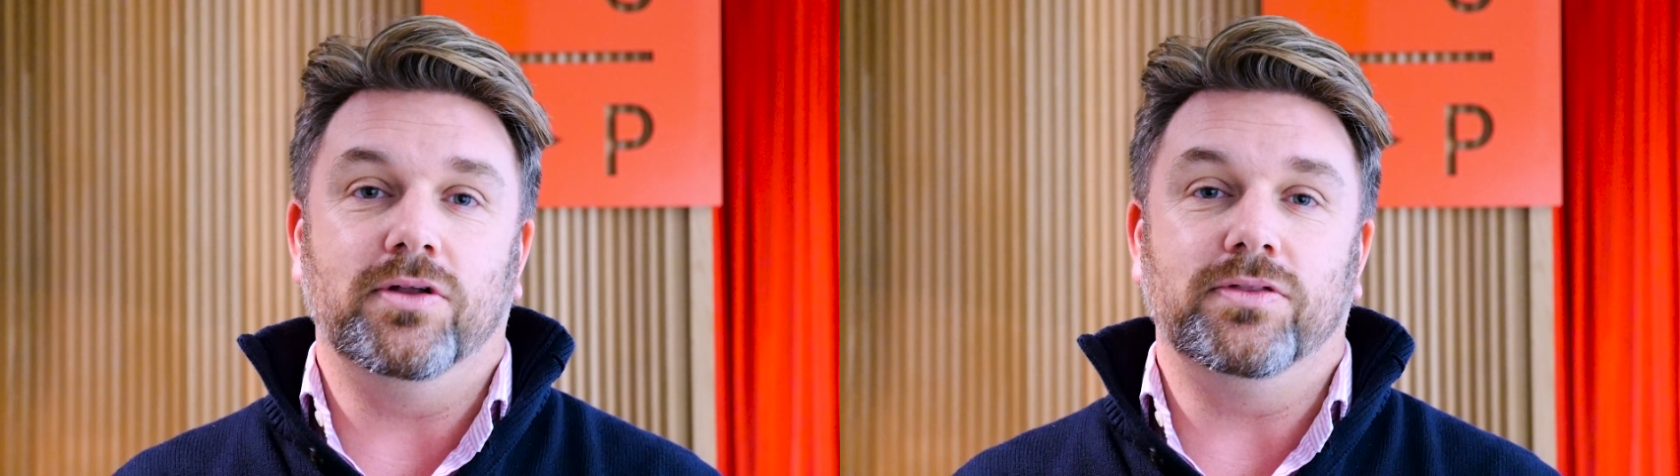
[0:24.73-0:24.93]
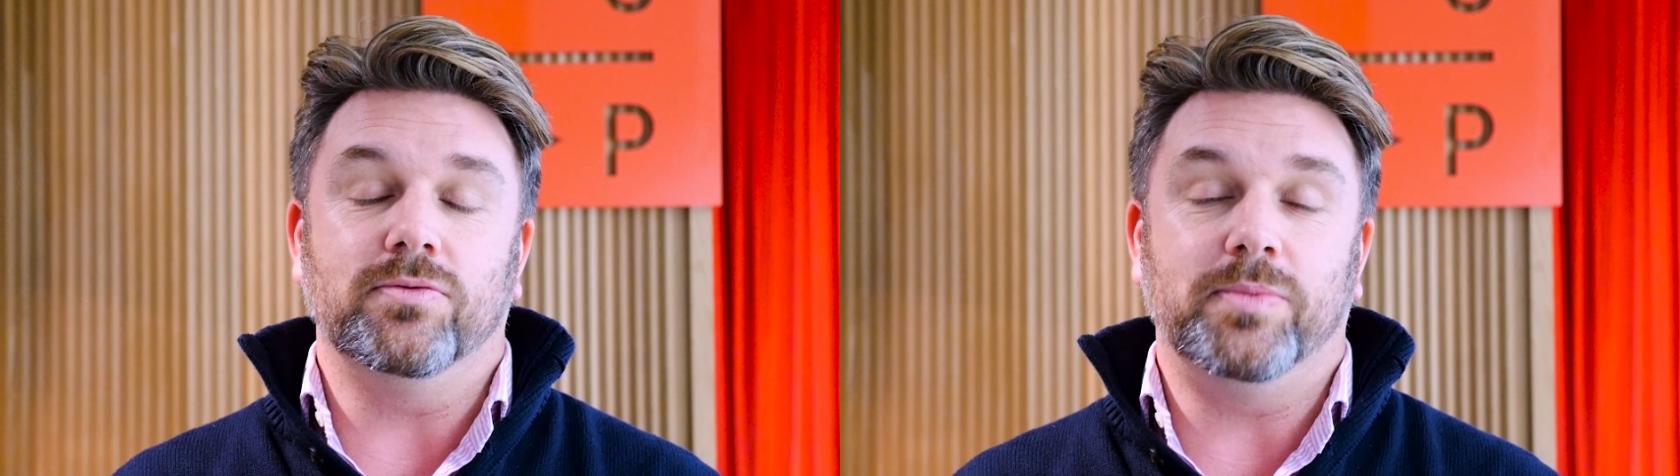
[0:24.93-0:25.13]

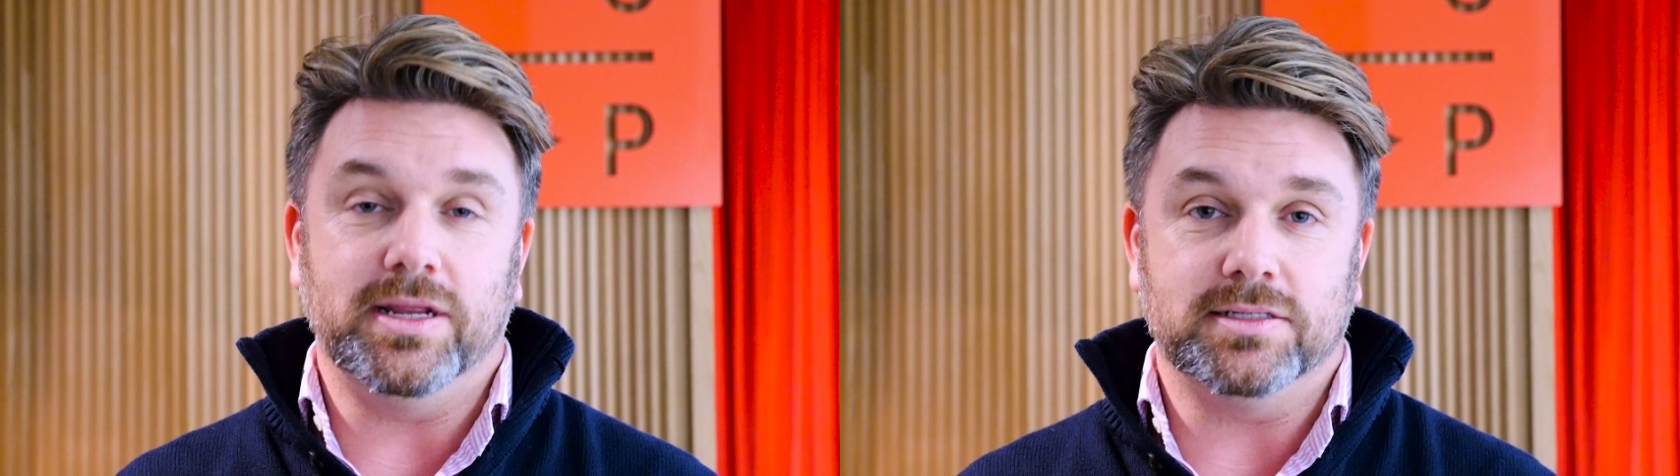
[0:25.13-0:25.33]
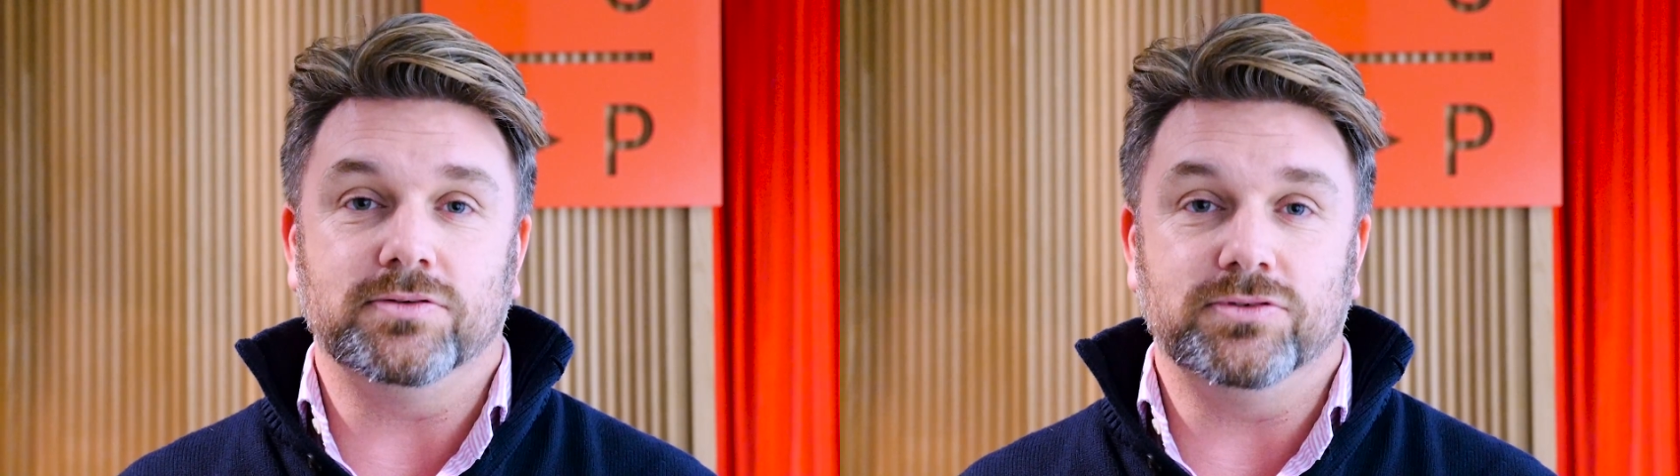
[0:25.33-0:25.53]
on the
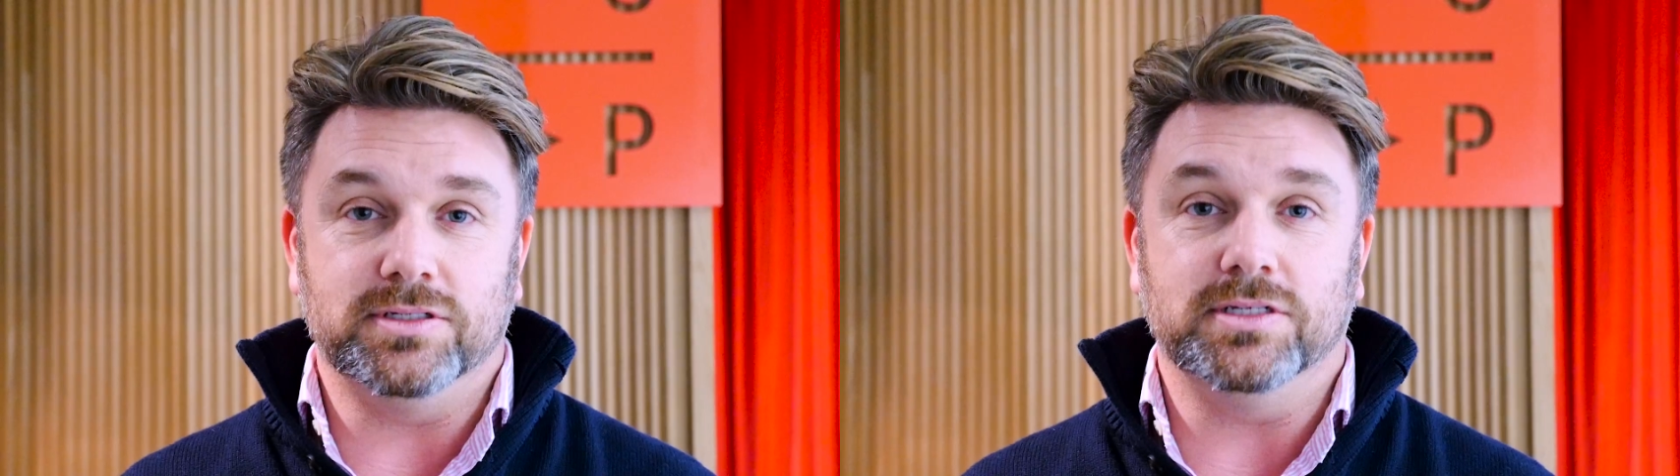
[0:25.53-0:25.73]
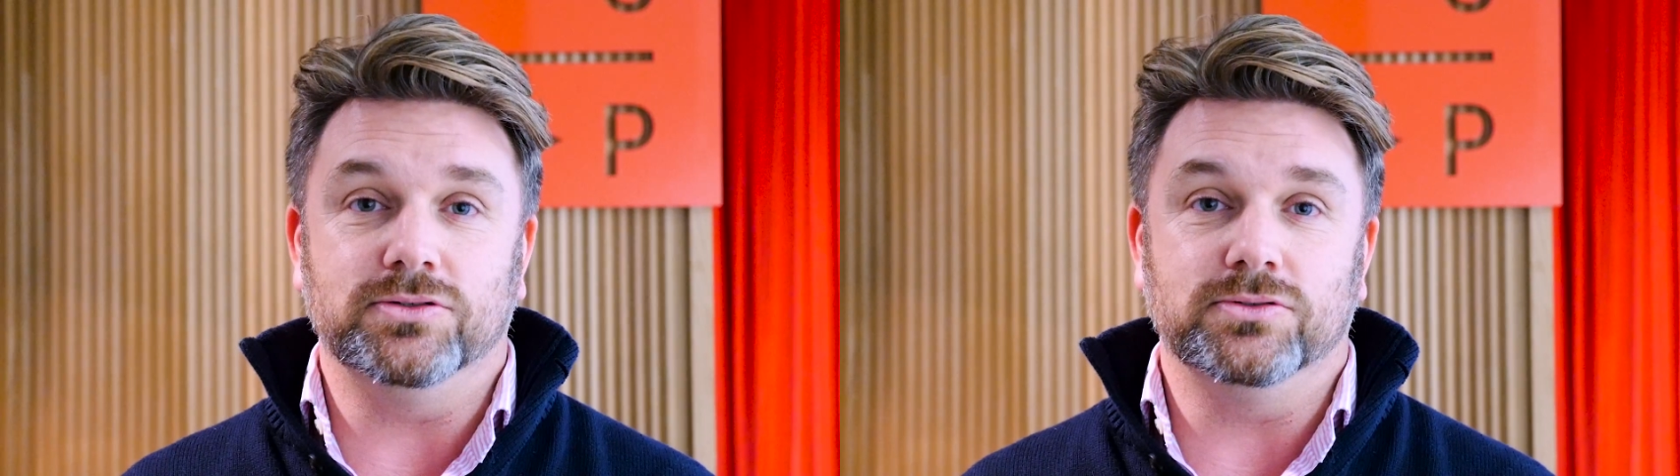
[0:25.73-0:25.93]
repeats and
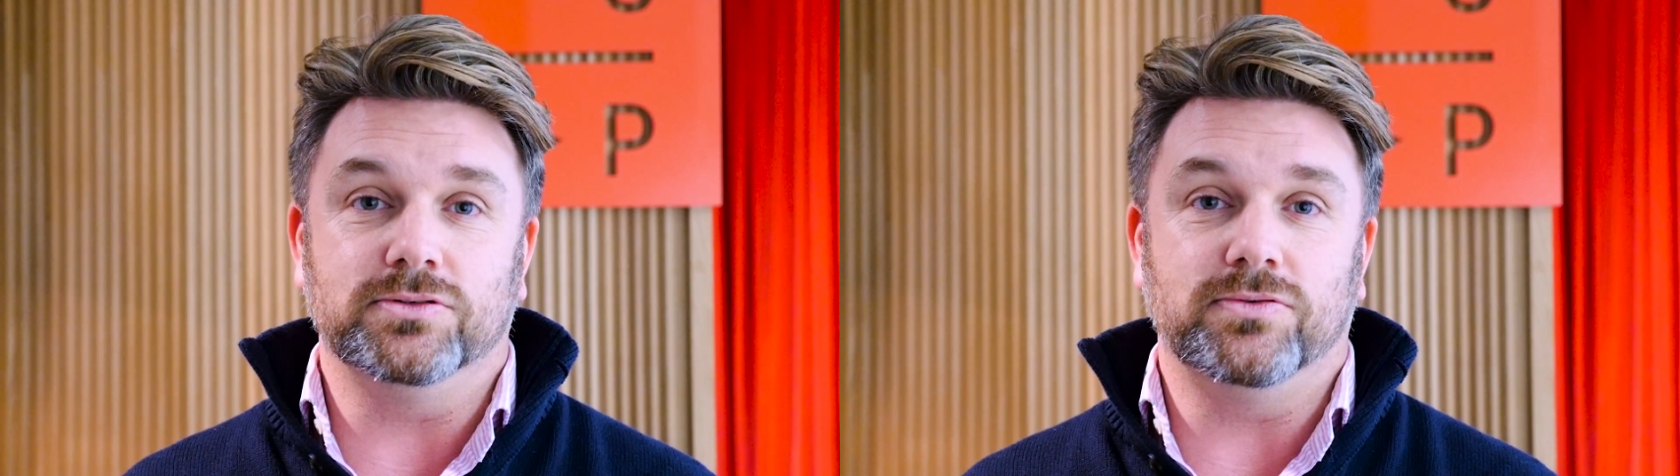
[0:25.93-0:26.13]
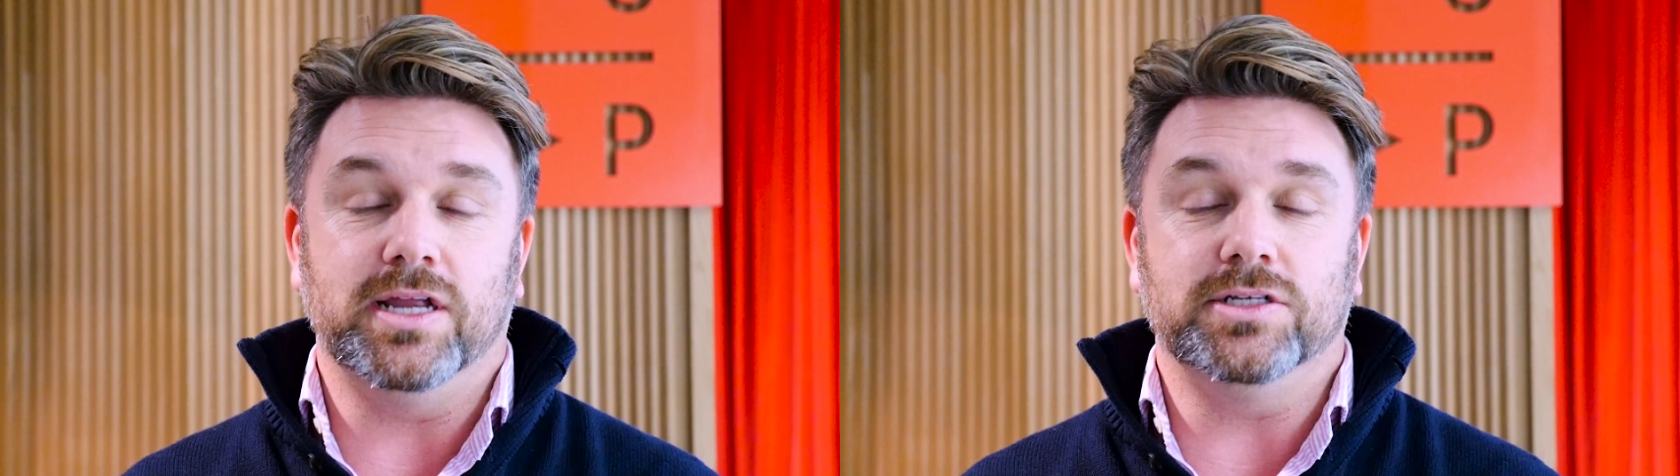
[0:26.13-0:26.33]

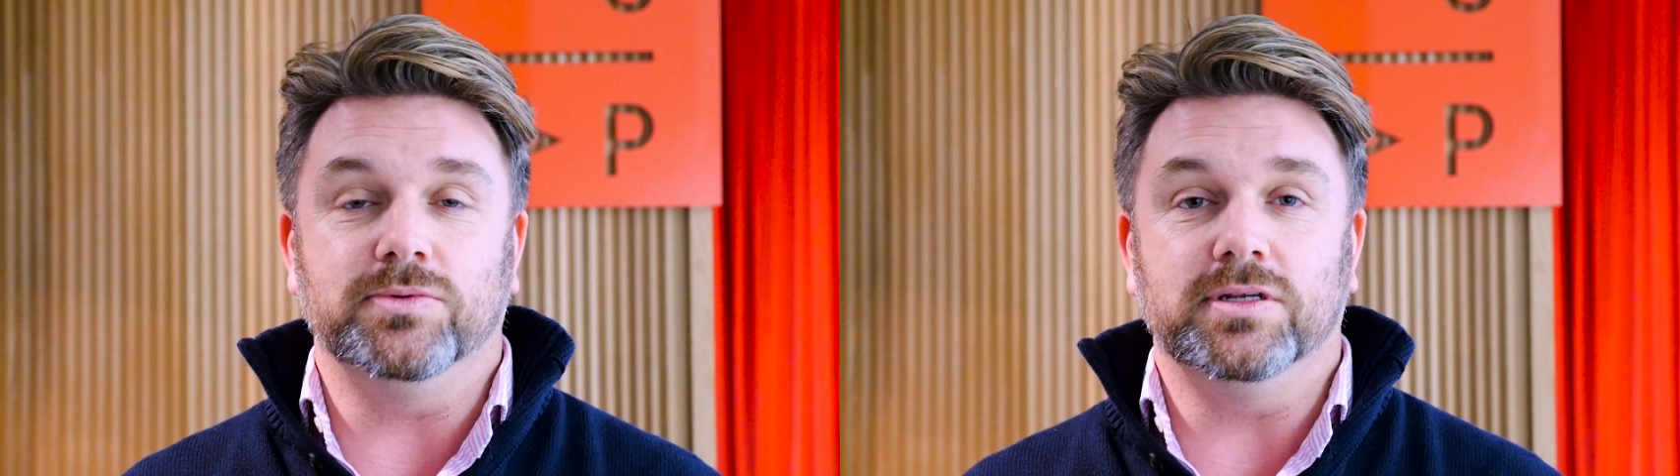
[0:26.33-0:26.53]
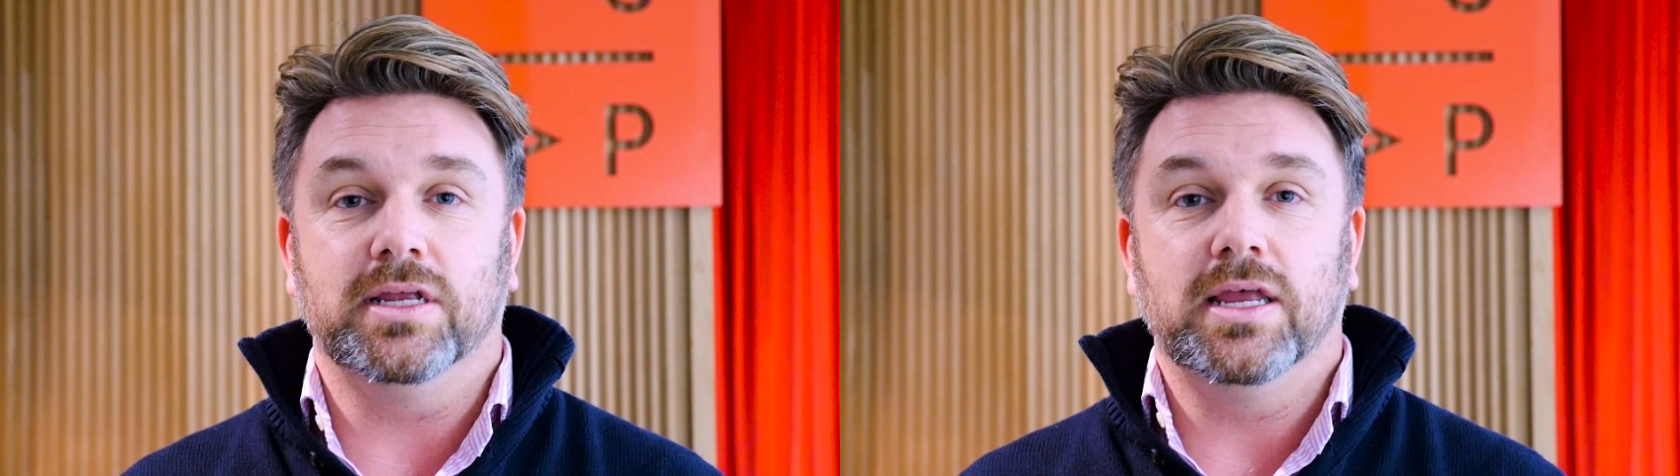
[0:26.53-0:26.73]
residuals
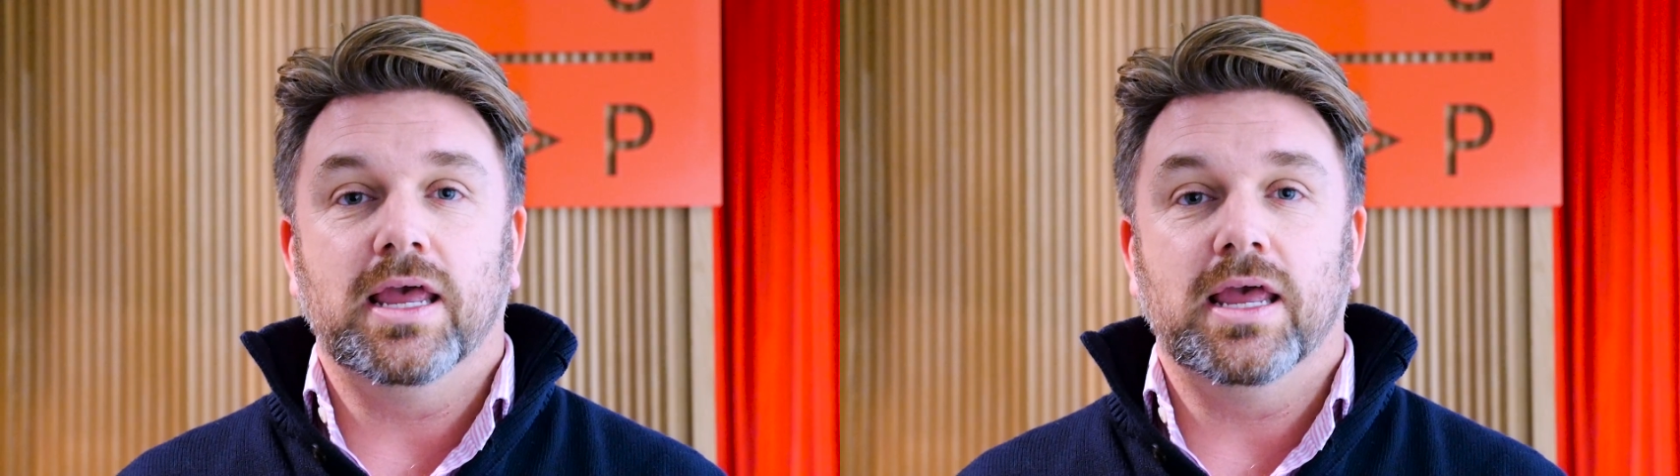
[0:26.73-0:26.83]
arrangement.